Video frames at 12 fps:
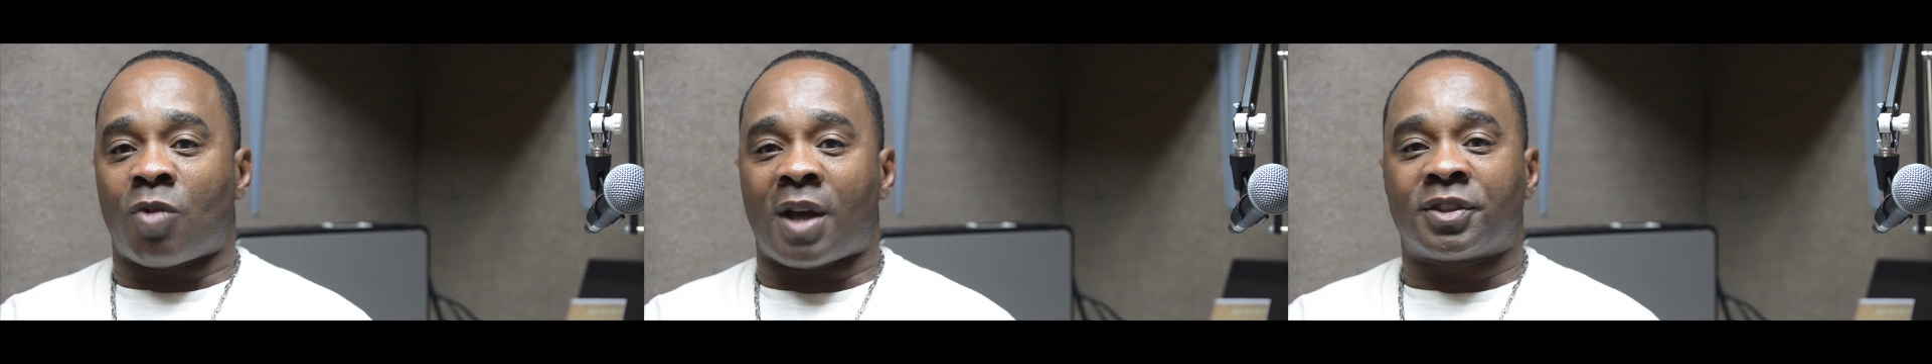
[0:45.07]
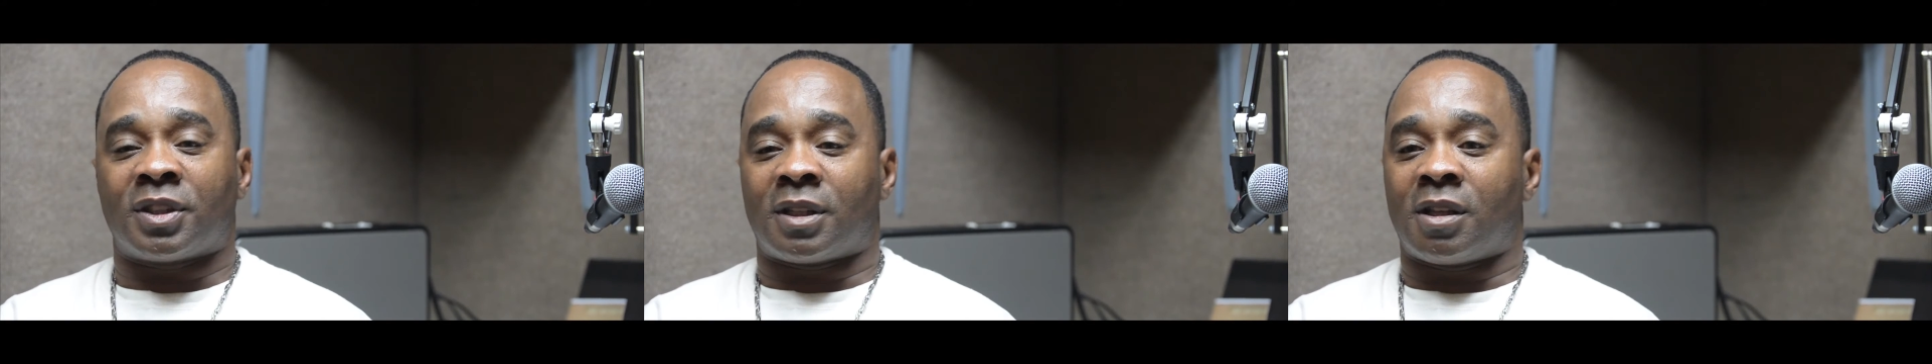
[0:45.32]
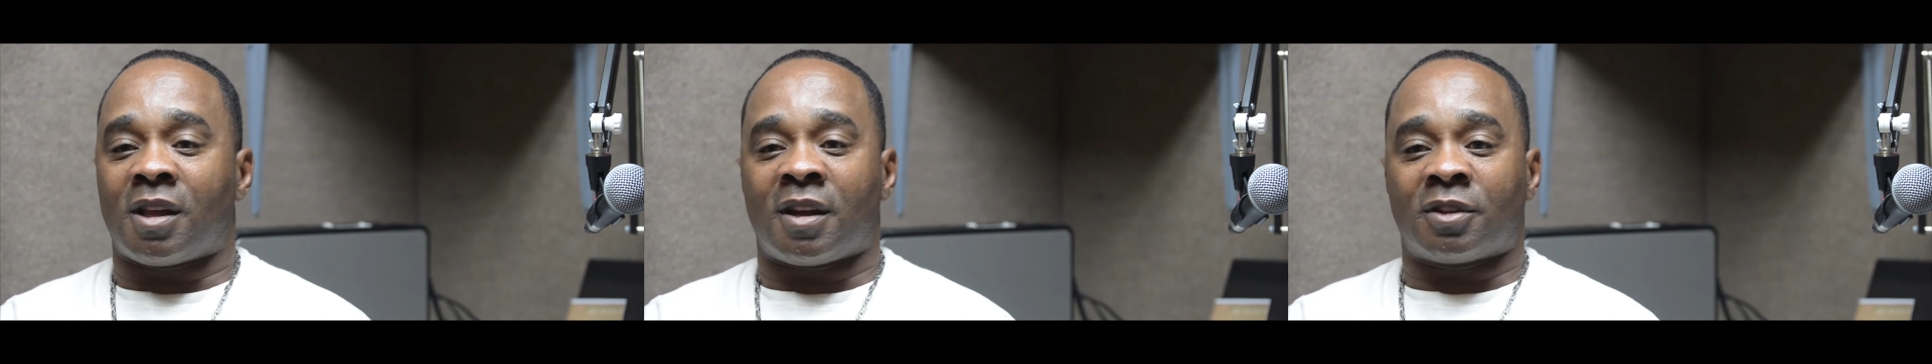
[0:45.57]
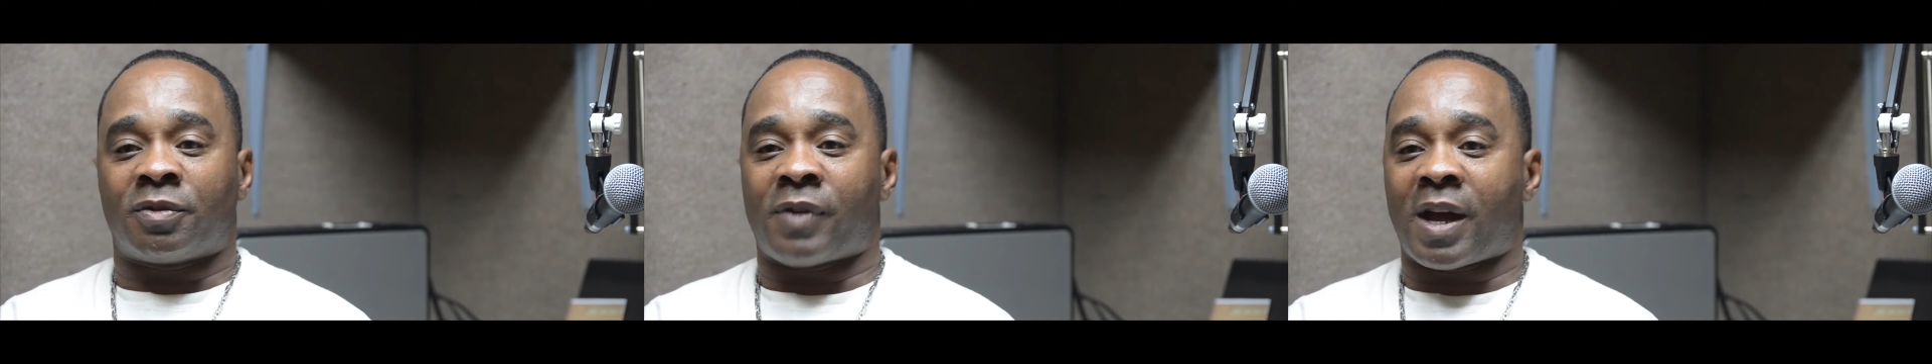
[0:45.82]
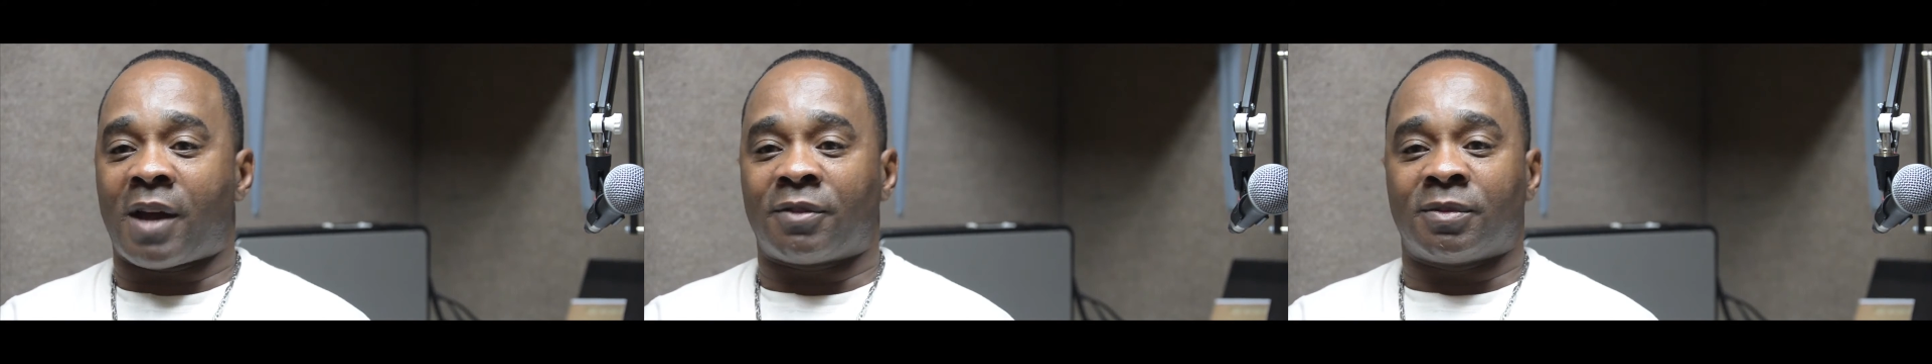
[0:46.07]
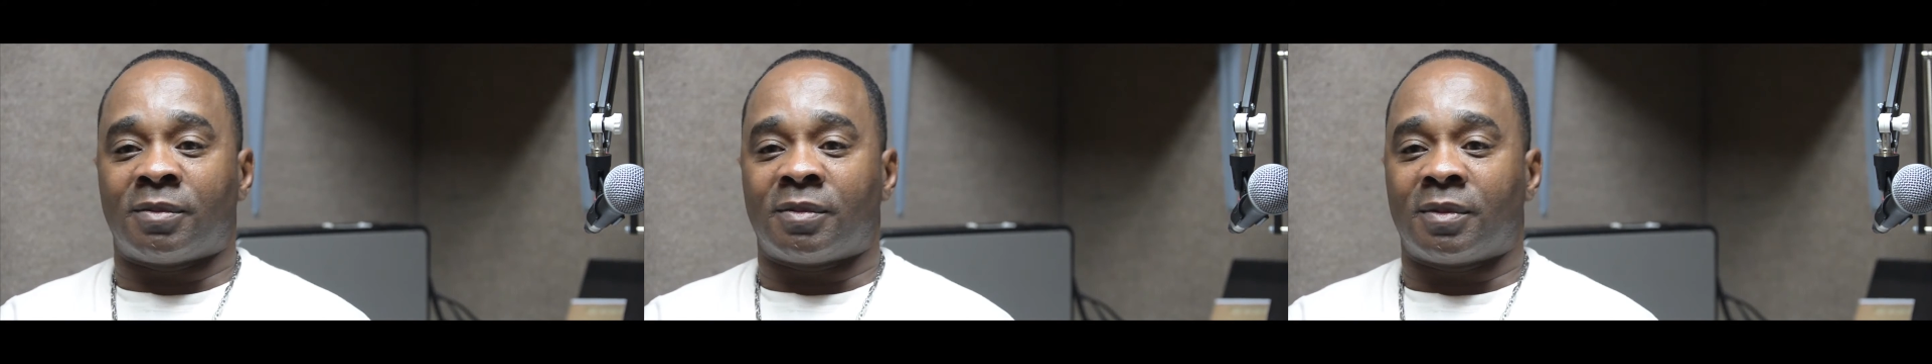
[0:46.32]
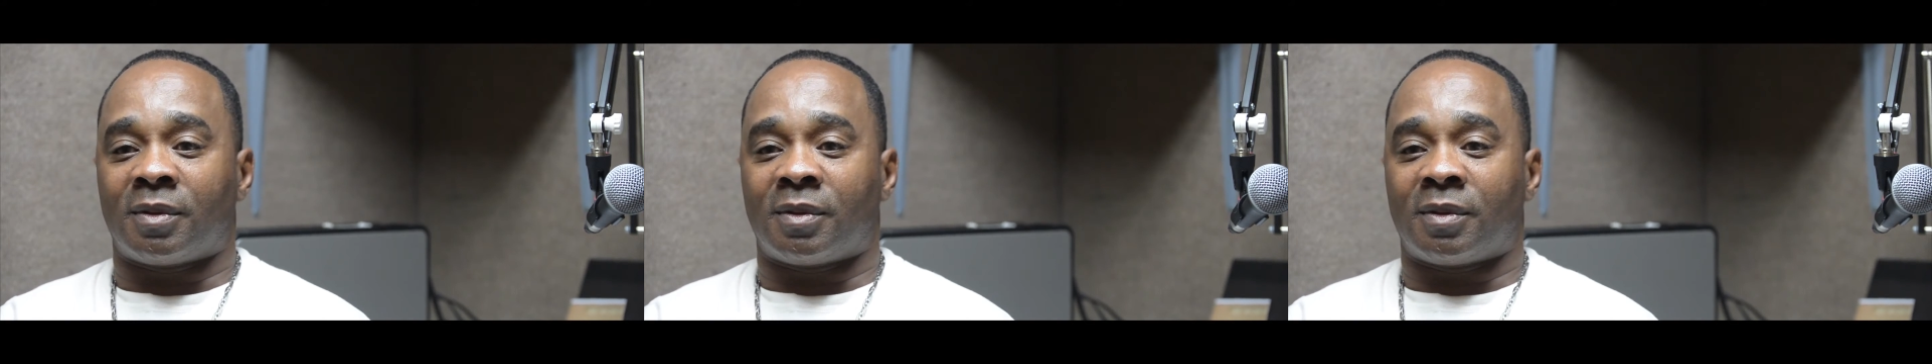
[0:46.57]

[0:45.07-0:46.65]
watching Clarence Fountain